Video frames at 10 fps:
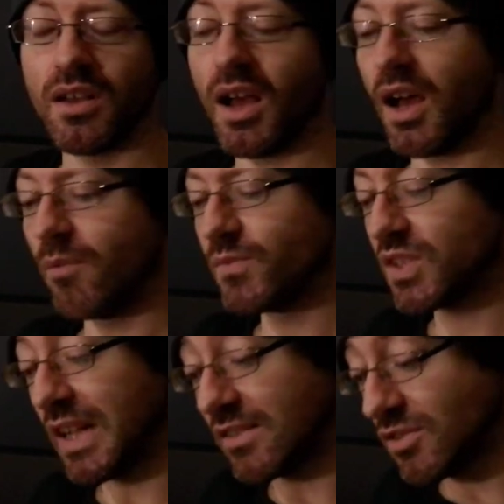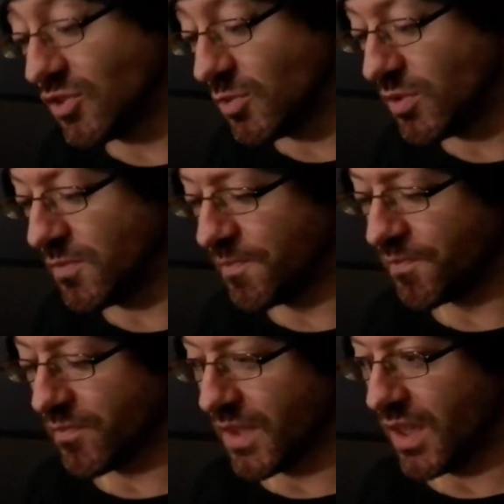Um, so that's stupid.
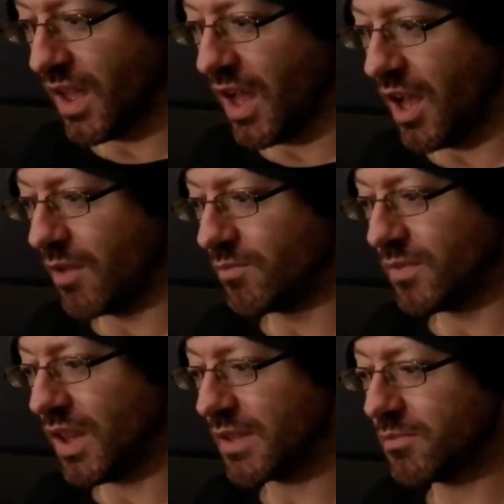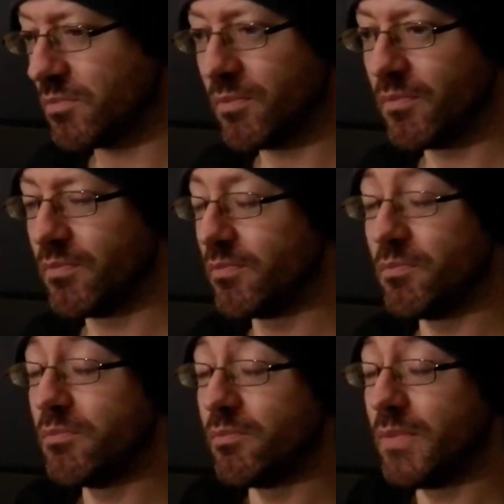Um, like
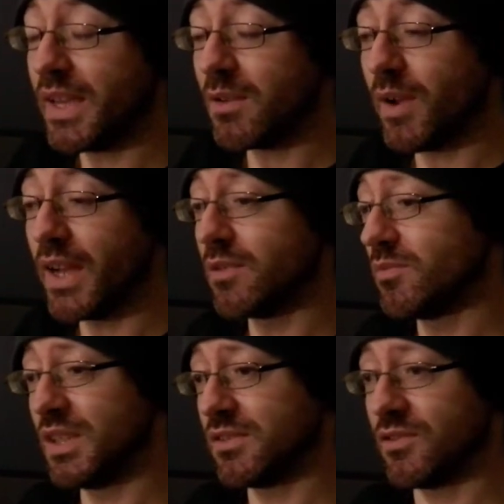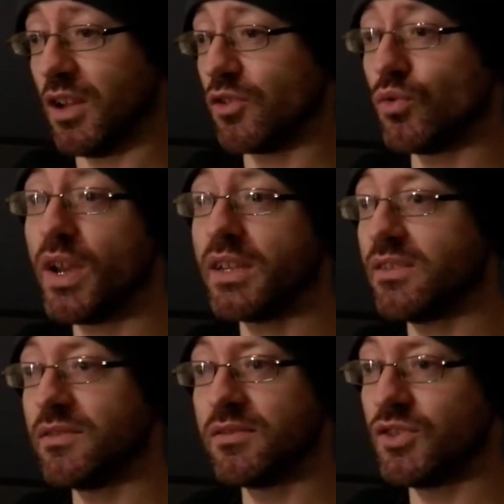Mecha Random does a great
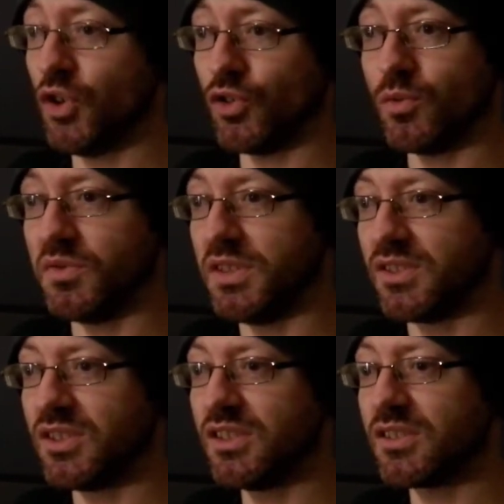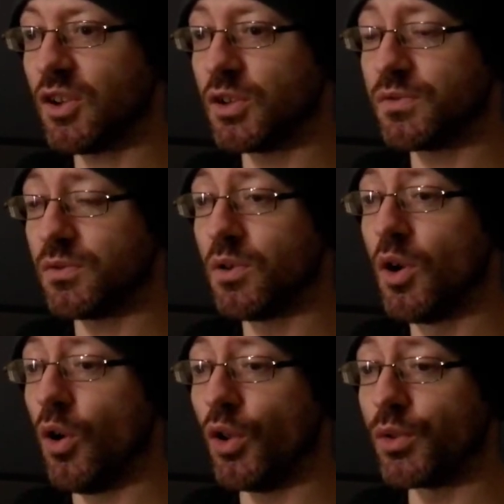joke with this. She just goes through
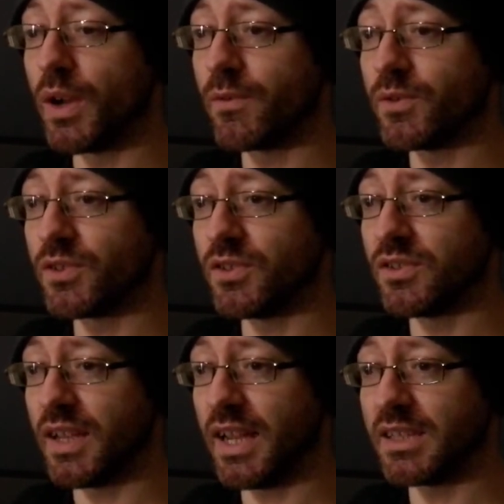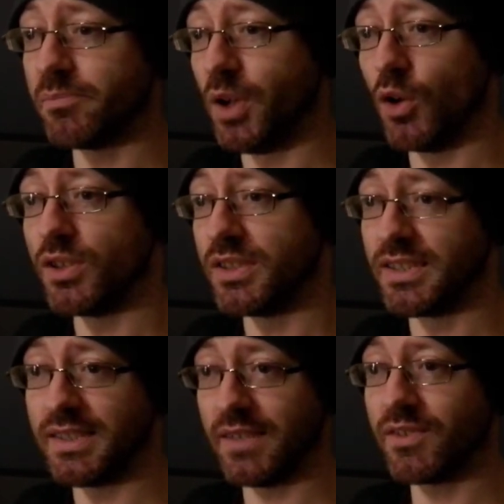all the references and has a bell that
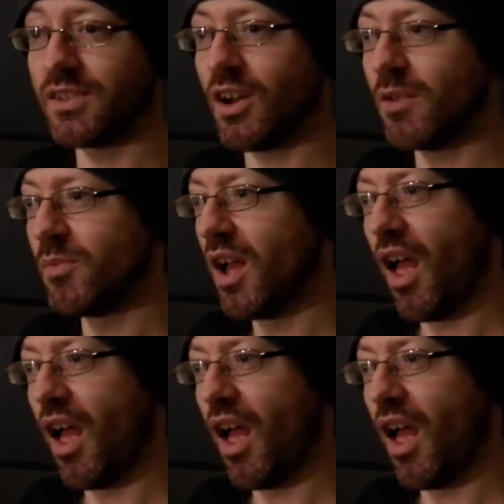dings every time.